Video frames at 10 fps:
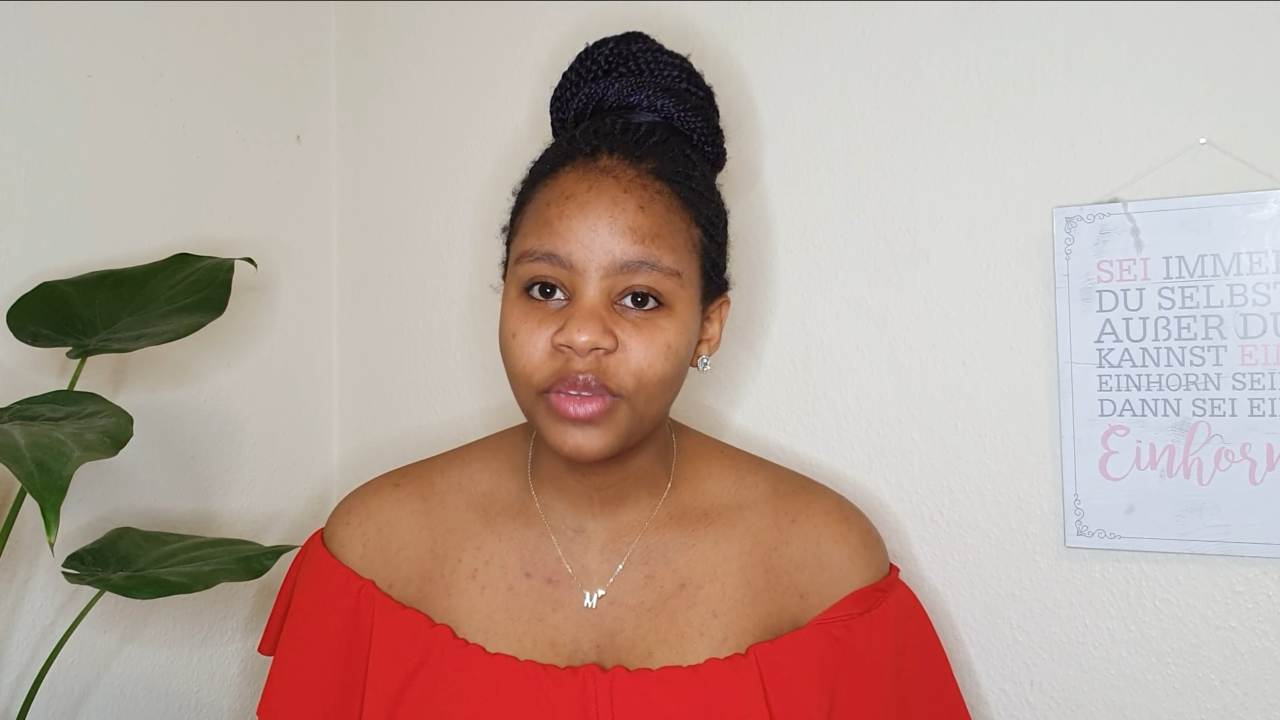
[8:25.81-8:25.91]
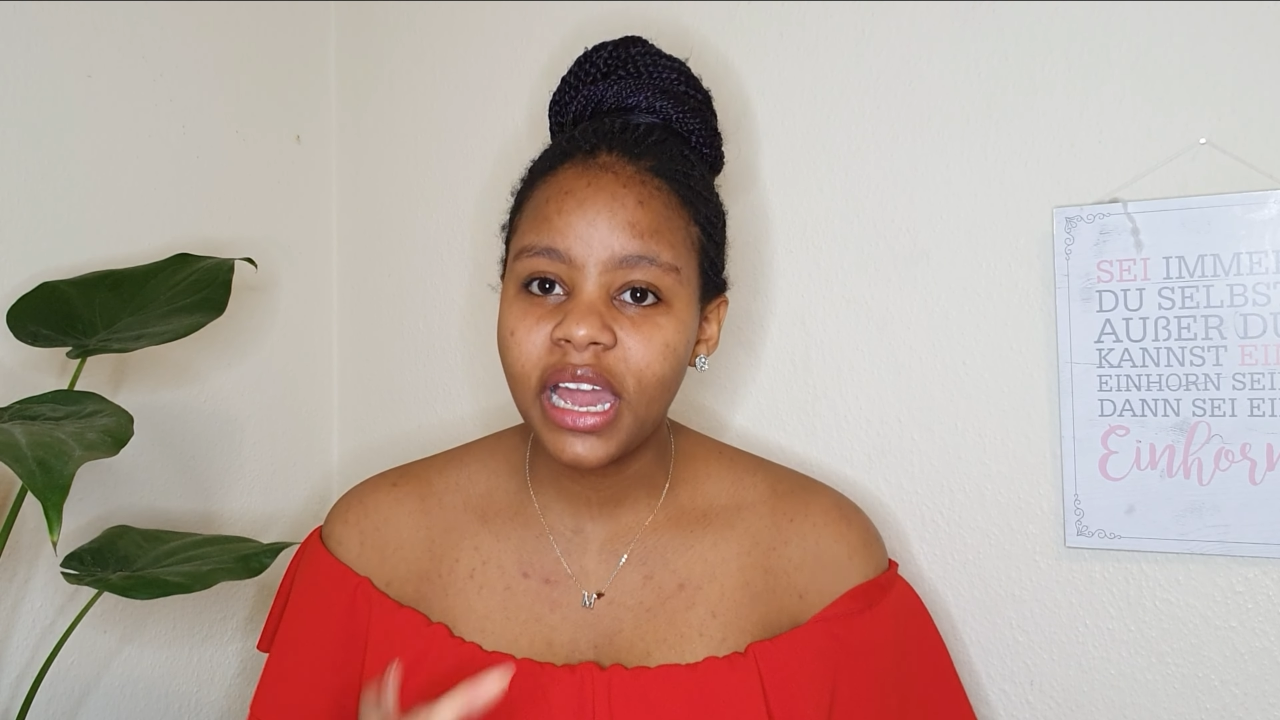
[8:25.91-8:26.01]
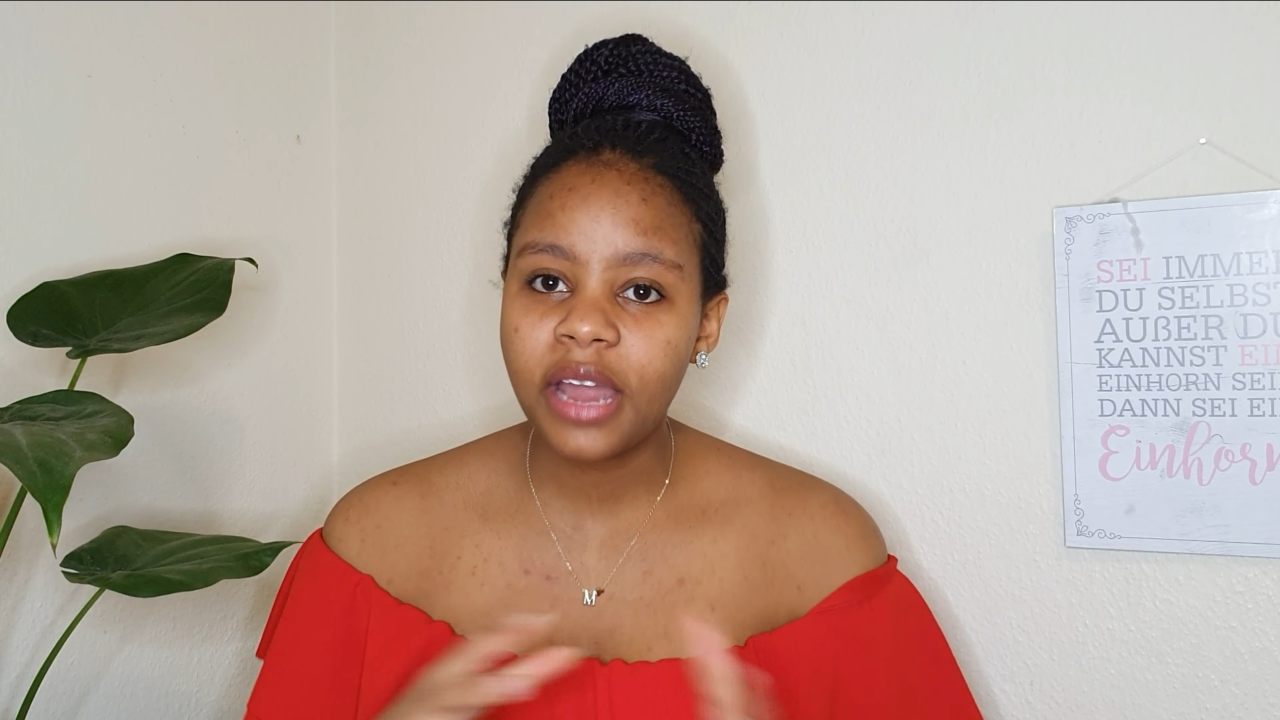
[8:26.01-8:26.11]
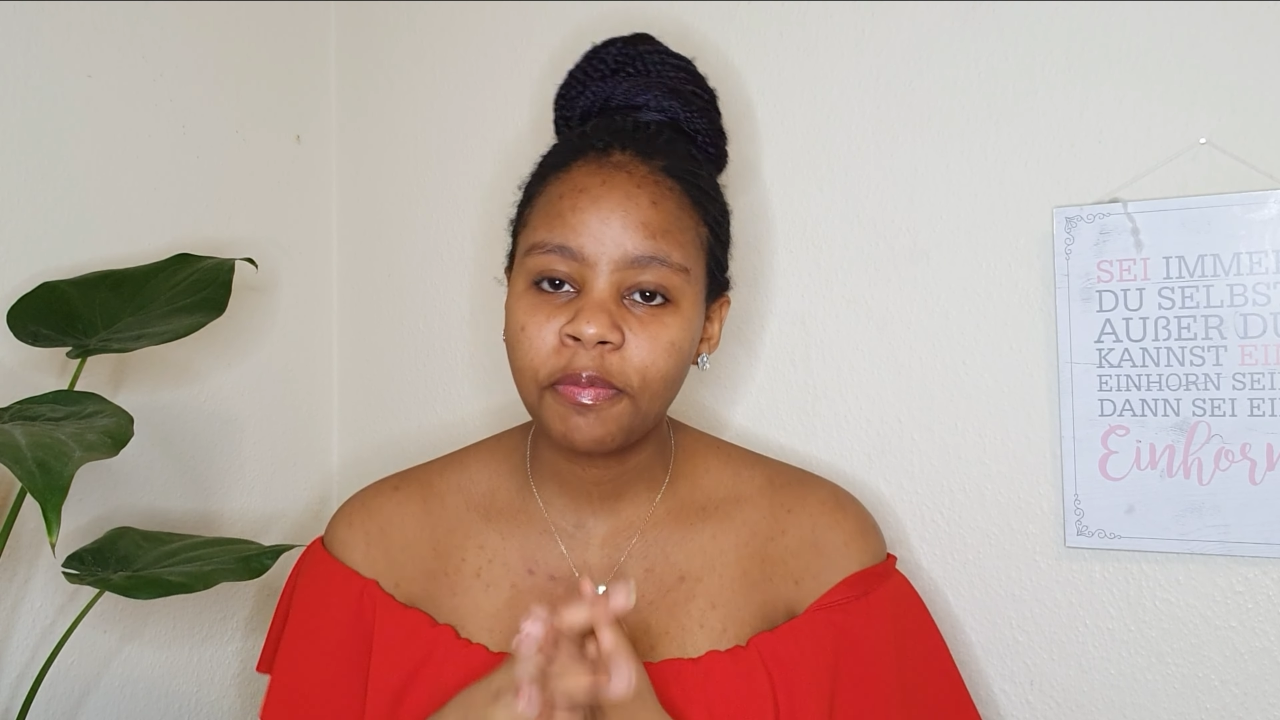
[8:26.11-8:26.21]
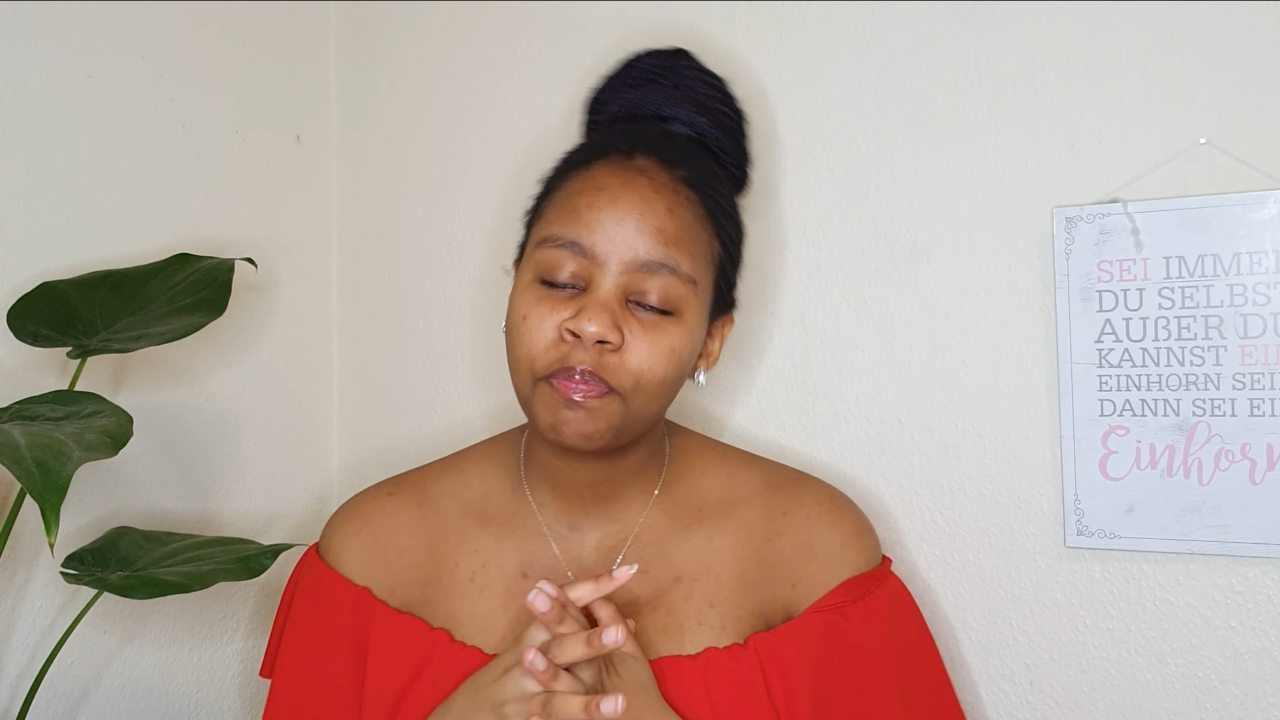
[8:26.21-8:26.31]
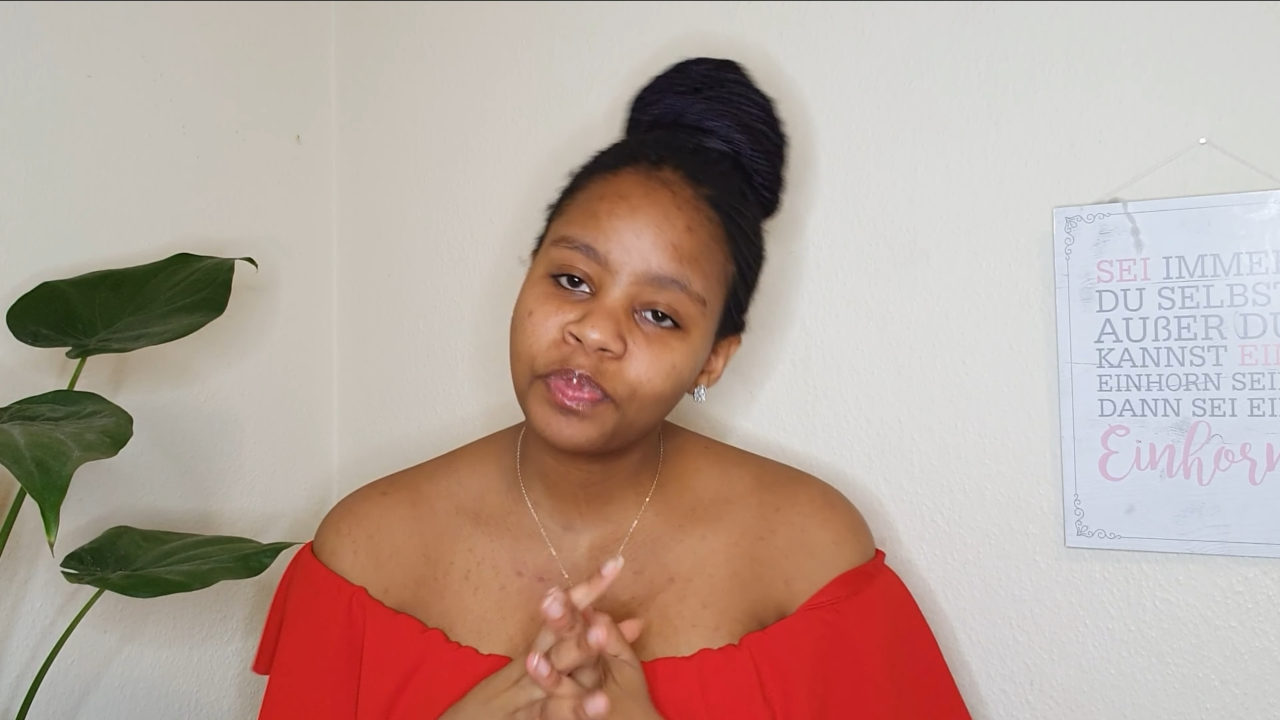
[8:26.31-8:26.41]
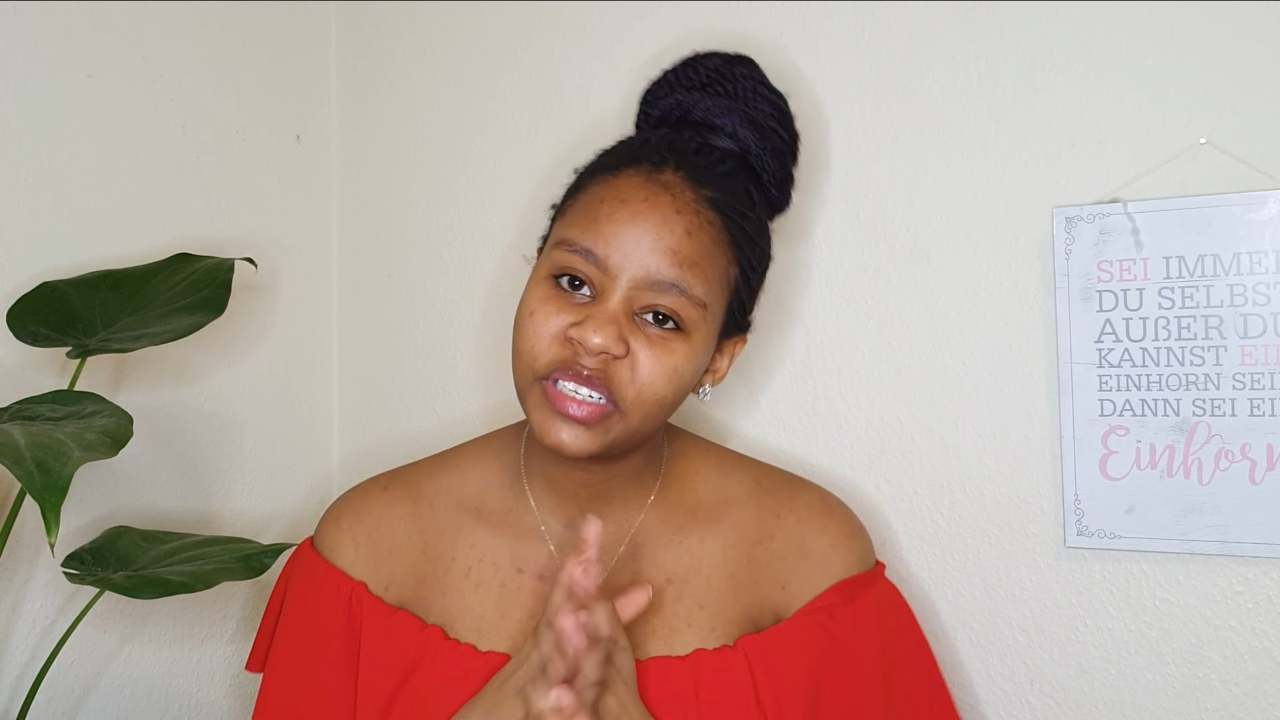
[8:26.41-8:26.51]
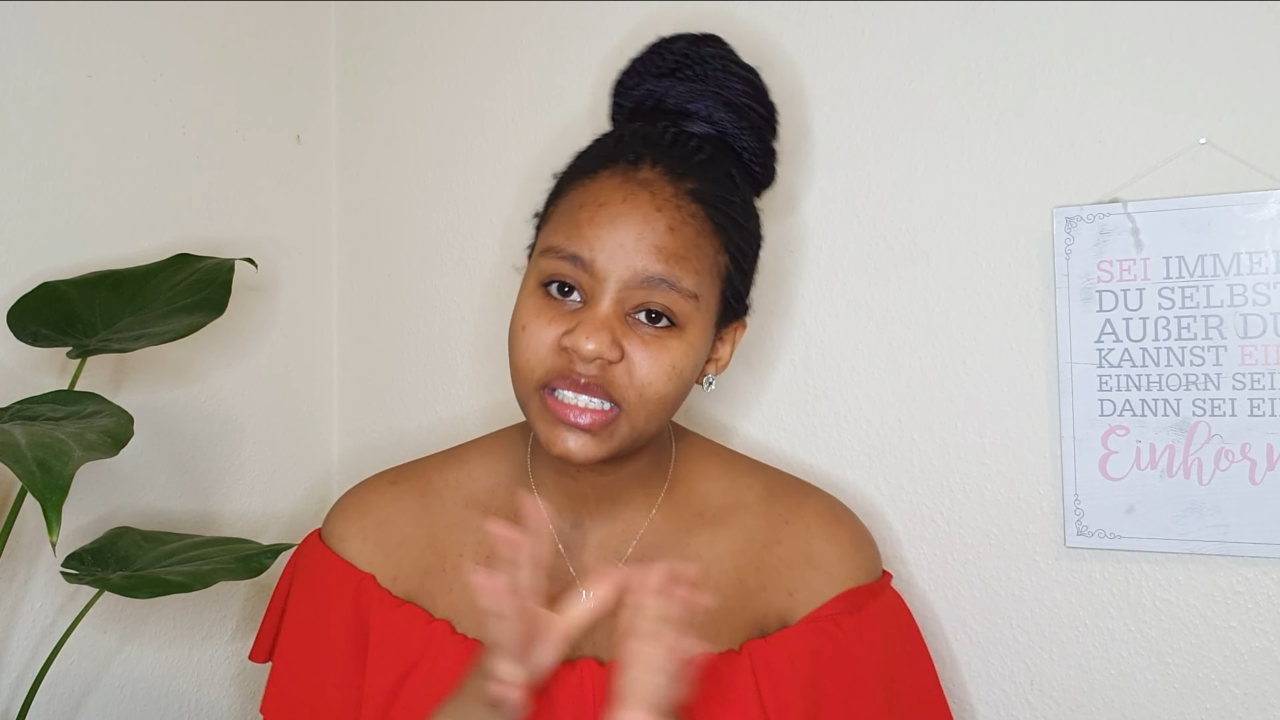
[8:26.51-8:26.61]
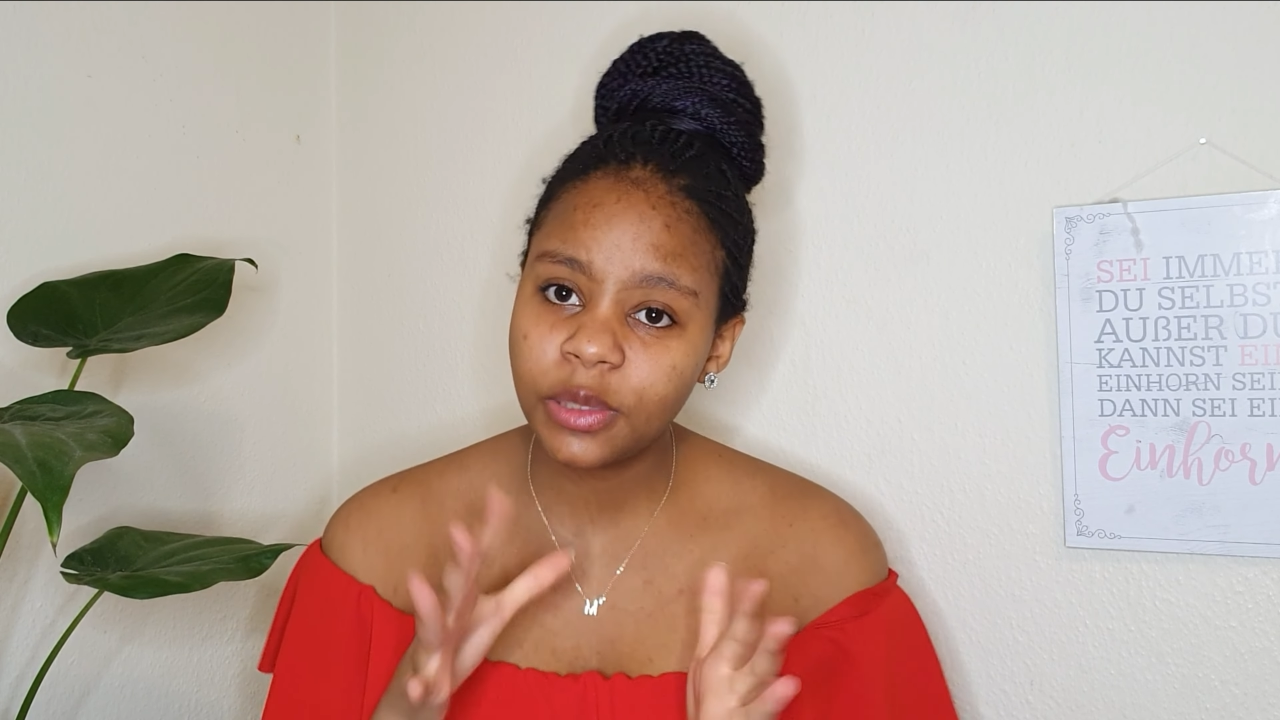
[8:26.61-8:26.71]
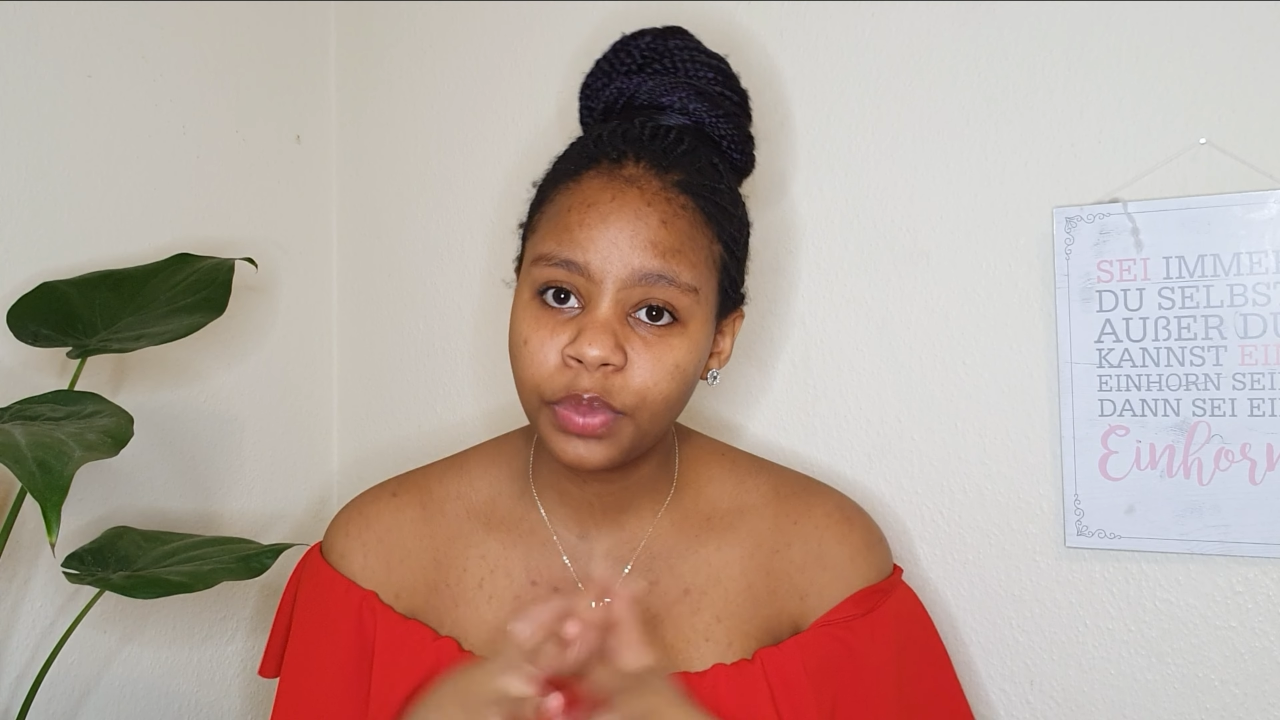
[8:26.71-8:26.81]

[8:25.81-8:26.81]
I tested